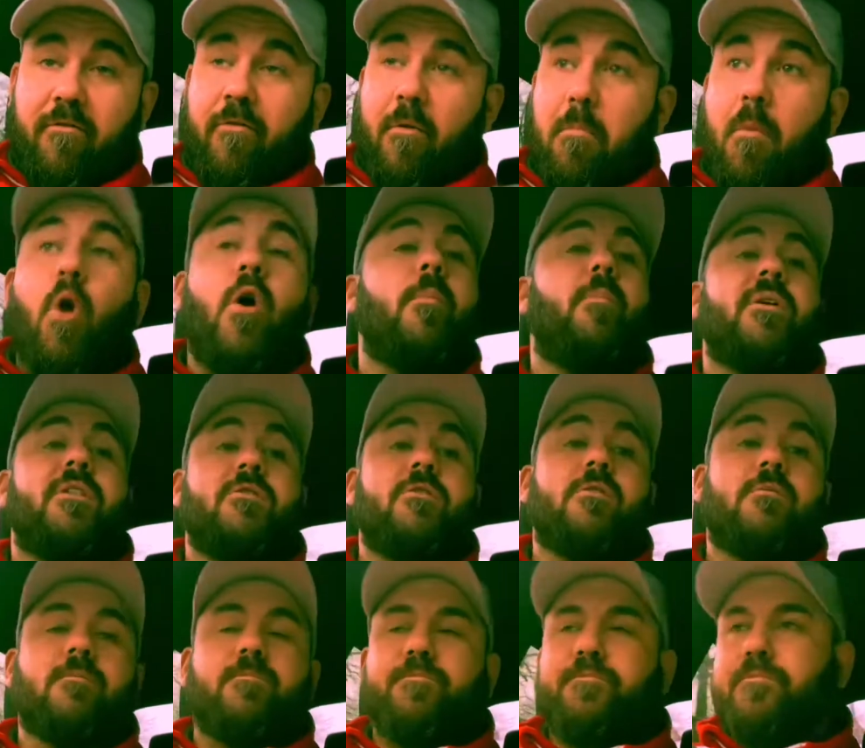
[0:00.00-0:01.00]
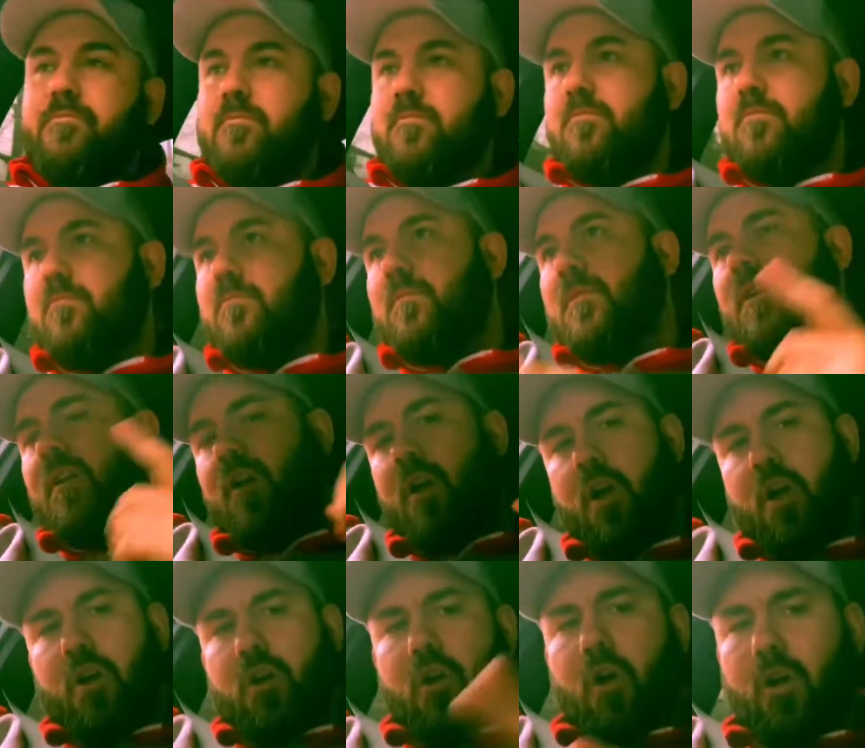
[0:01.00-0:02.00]
for my
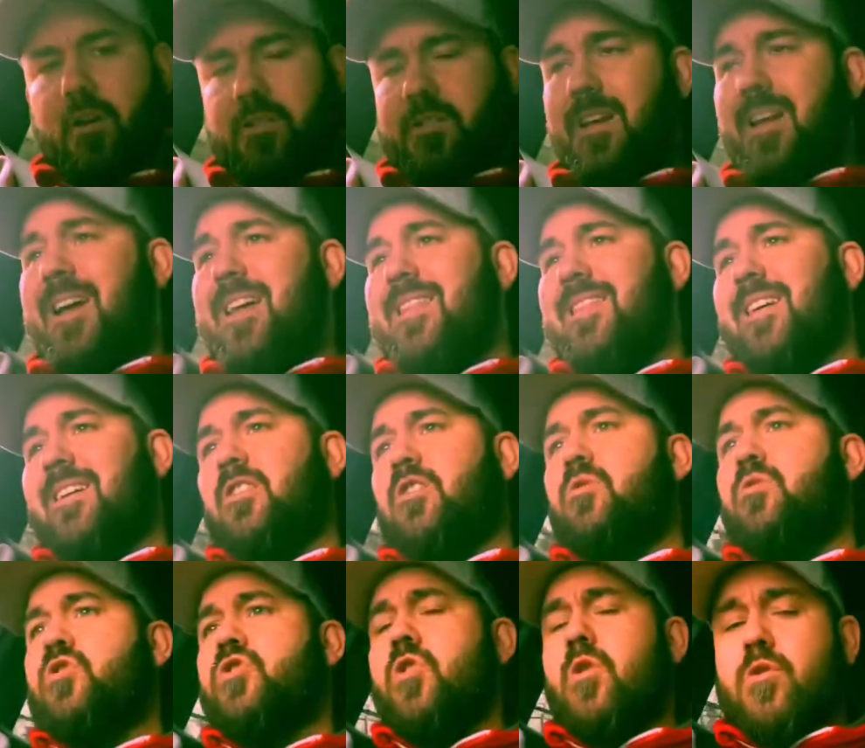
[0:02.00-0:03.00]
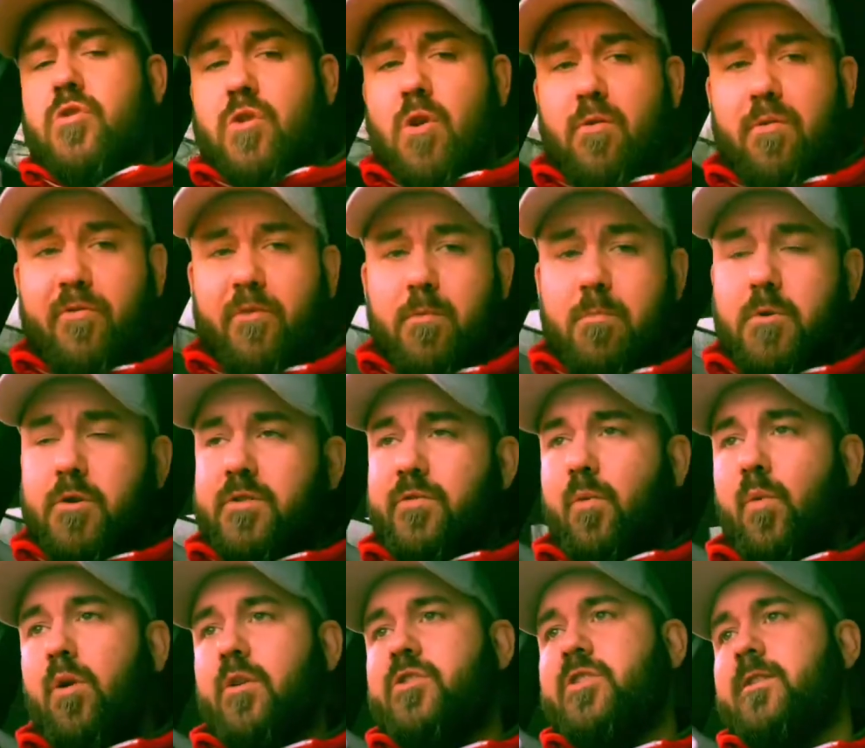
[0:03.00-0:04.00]
opinion. Guys, thank you so much
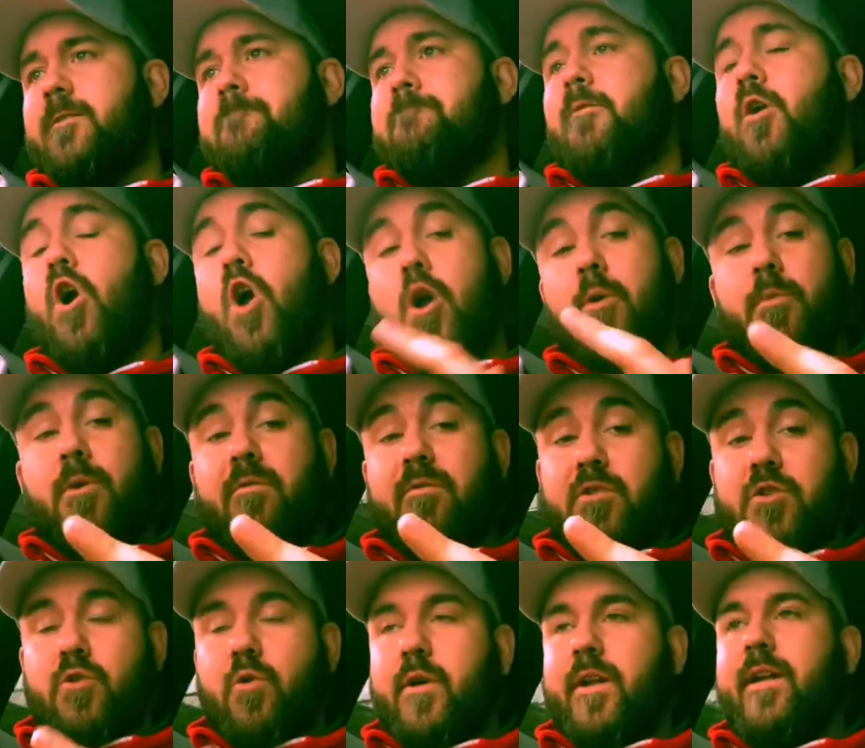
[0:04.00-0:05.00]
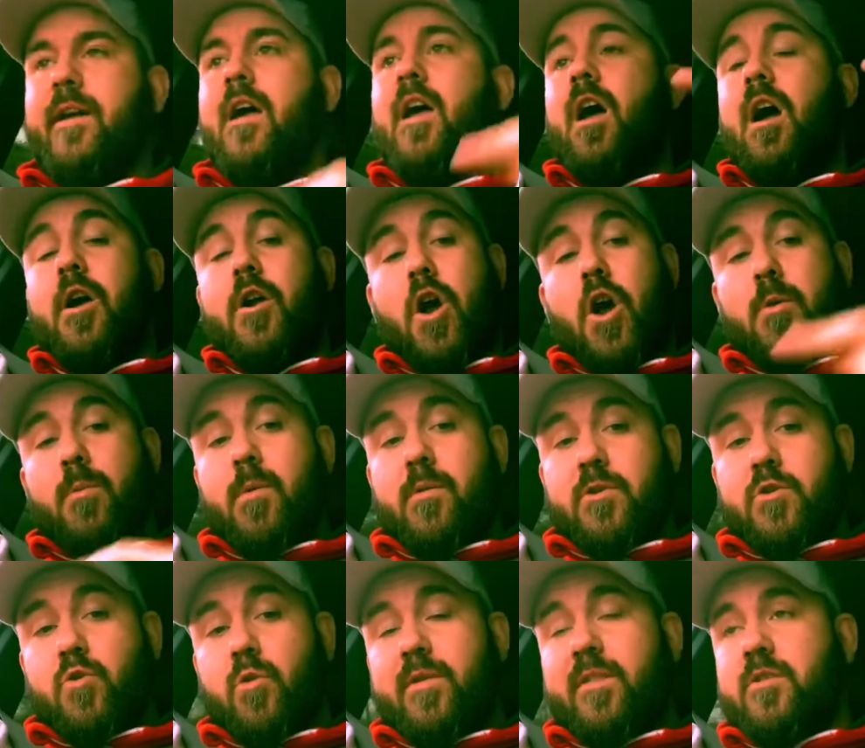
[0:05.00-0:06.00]
for watching. I hope you've enjoyed it, and I hope you're
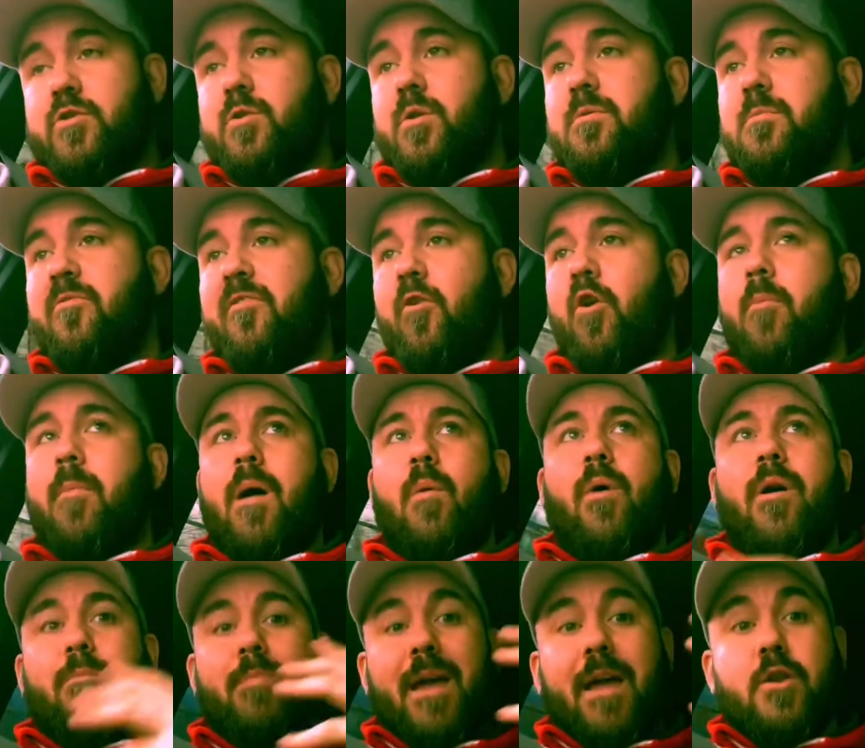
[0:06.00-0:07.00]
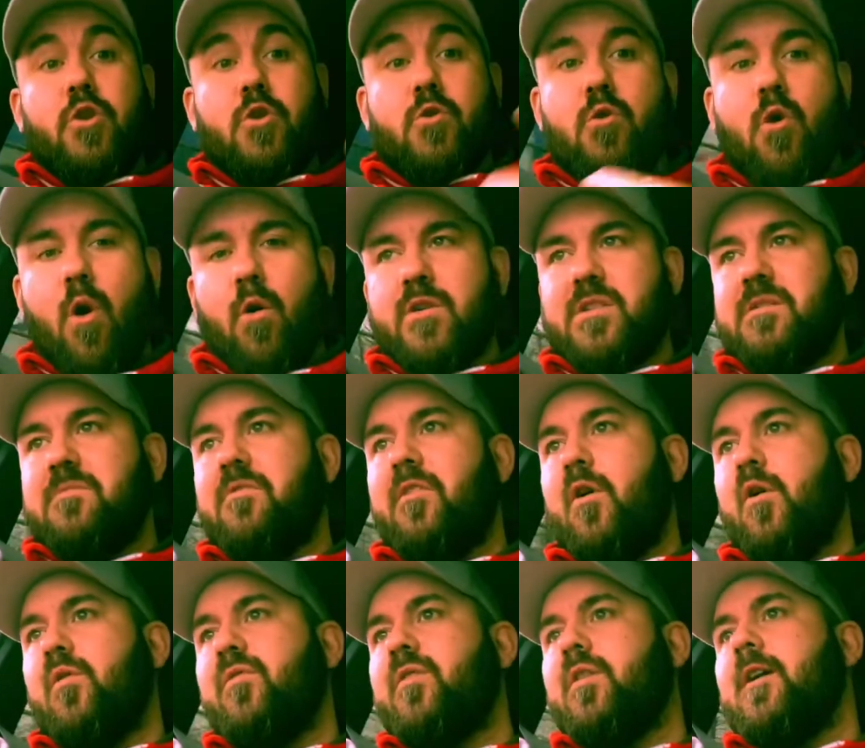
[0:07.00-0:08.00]
enjoying this new format where I'm getting you guys
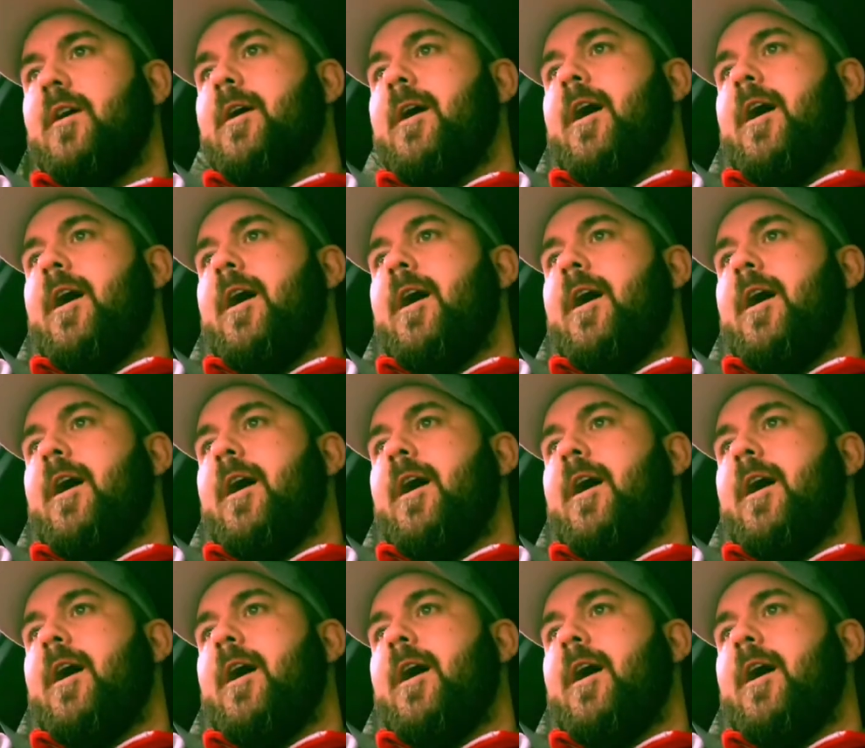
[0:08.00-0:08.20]
involved.